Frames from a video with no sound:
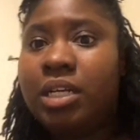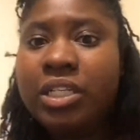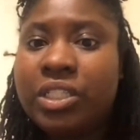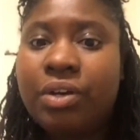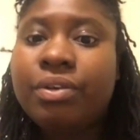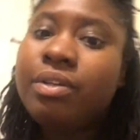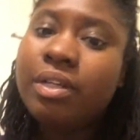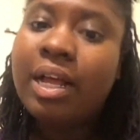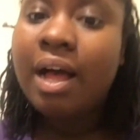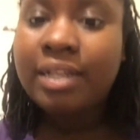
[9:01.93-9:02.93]
So
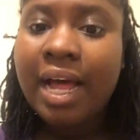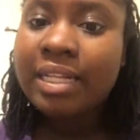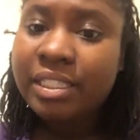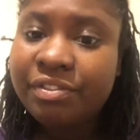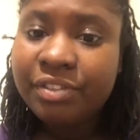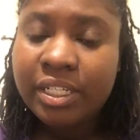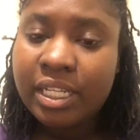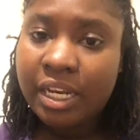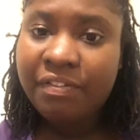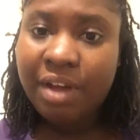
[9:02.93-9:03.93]
a lot different than if